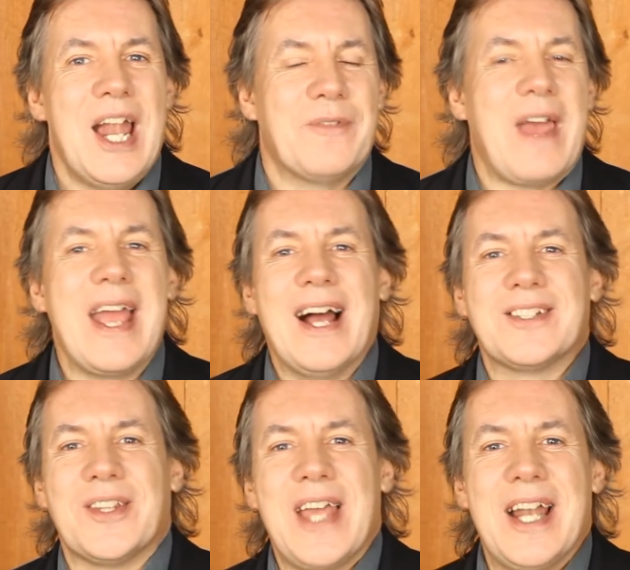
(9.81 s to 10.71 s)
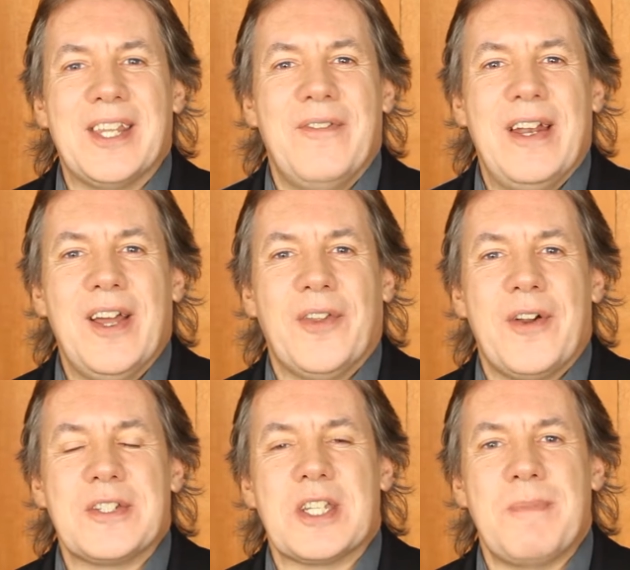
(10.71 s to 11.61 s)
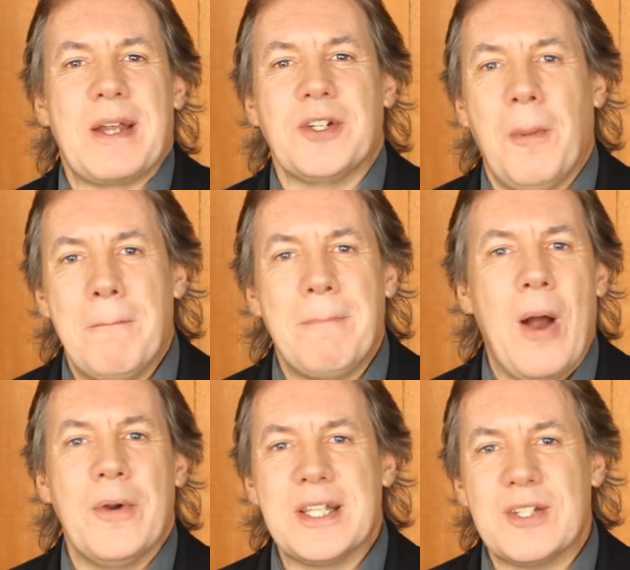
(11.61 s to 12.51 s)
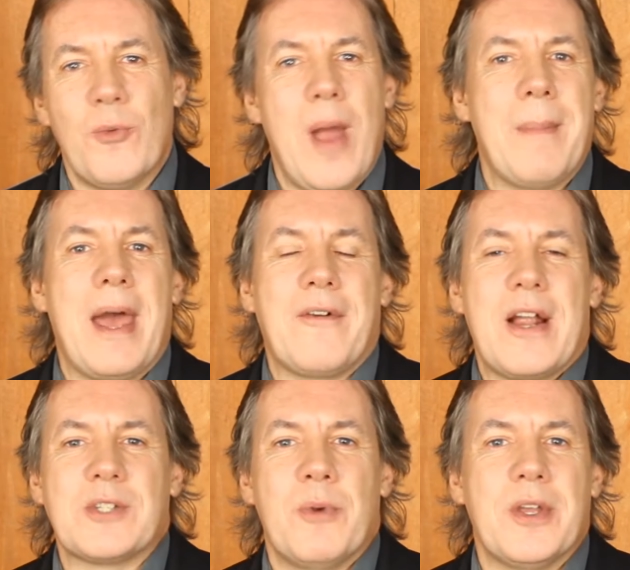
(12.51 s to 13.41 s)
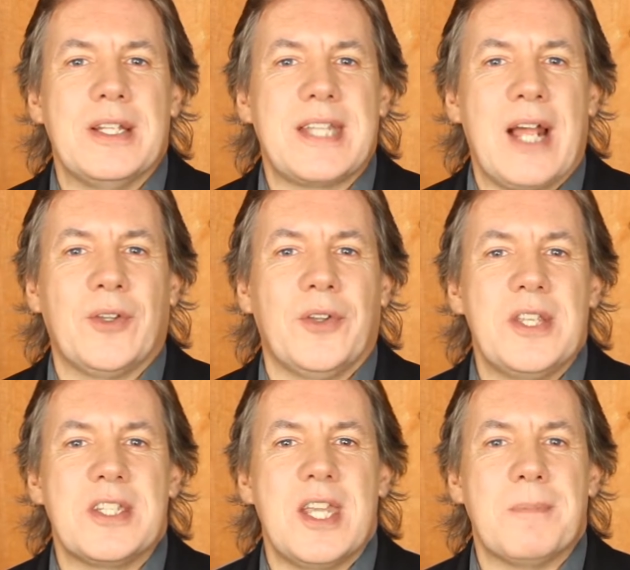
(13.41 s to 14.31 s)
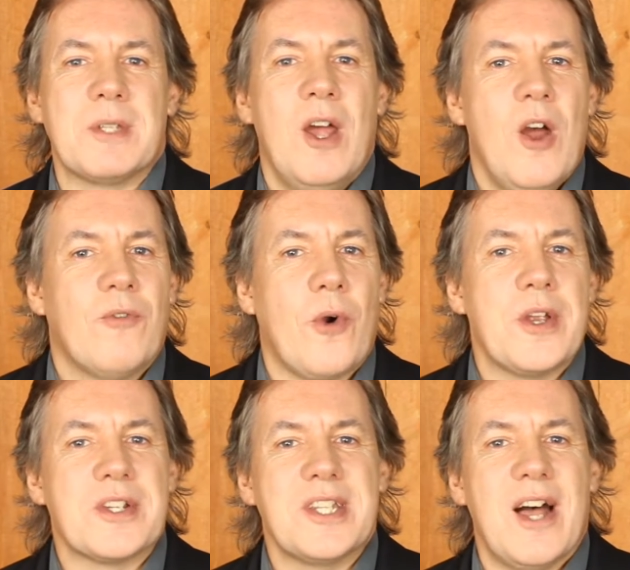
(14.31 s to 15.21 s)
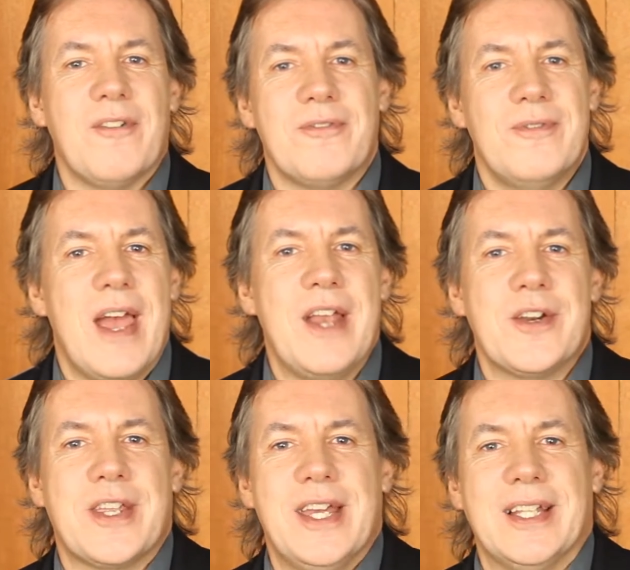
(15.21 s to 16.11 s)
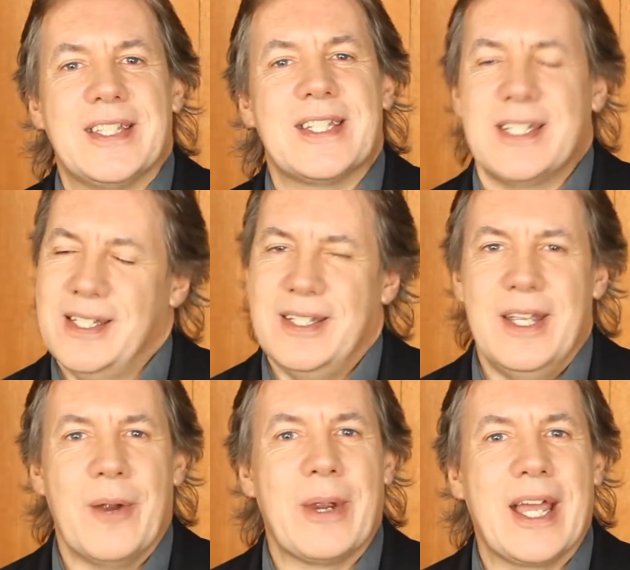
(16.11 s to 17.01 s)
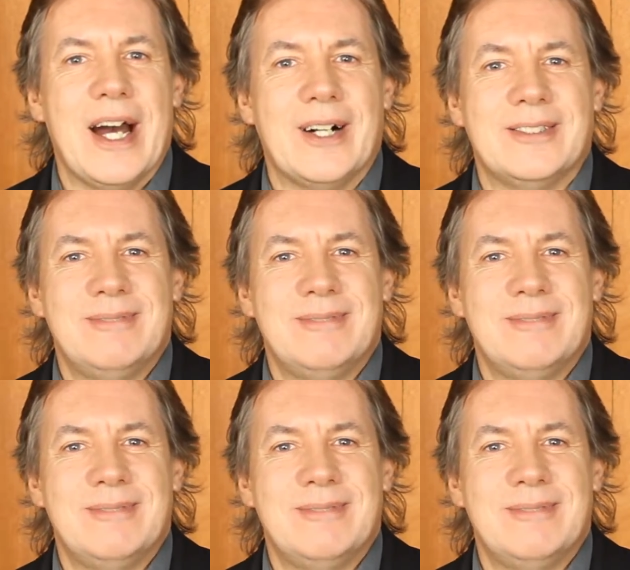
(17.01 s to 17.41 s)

And if you hang out till the end of the video, there is a special bonus web address where you can download these tips for yourself and your kids. Here we go.